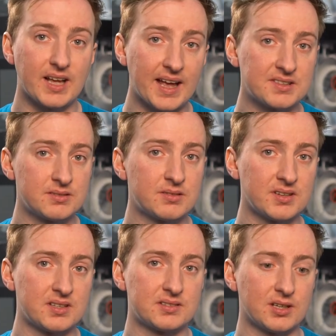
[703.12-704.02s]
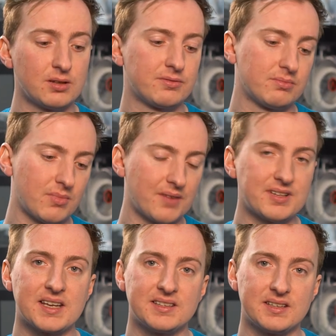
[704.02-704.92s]
As to the device itself, I've
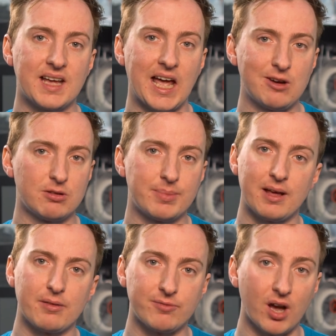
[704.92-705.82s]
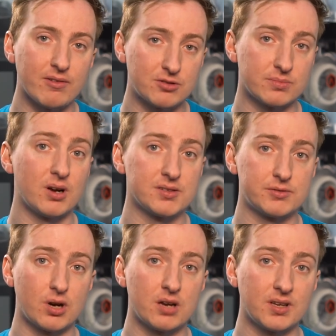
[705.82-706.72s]
taken it now and about five hundred miles of
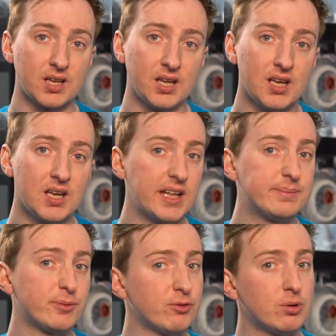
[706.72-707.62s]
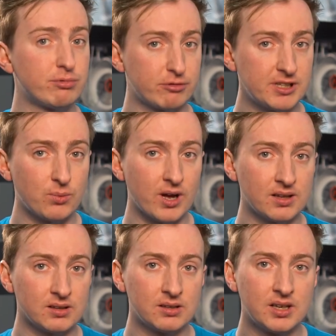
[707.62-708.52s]
driving. It's performed pretty
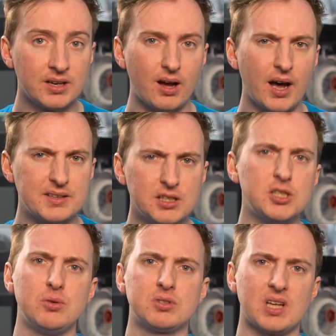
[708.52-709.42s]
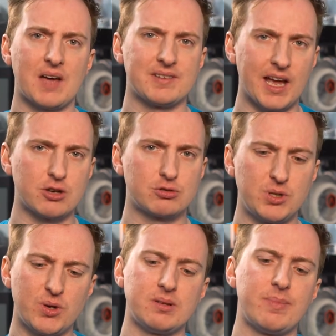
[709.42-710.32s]
well. I did used to have an extra
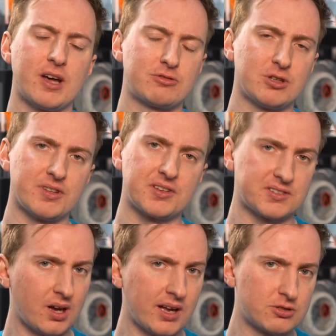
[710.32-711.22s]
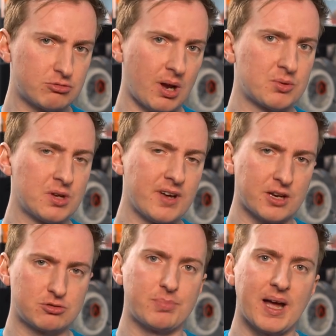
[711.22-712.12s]
U S B battery on the side strapped to it for
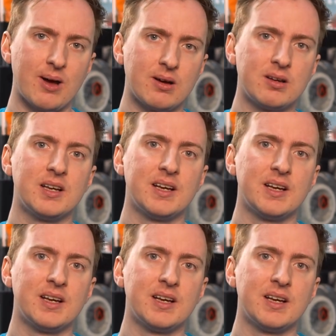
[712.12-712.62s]
extra power,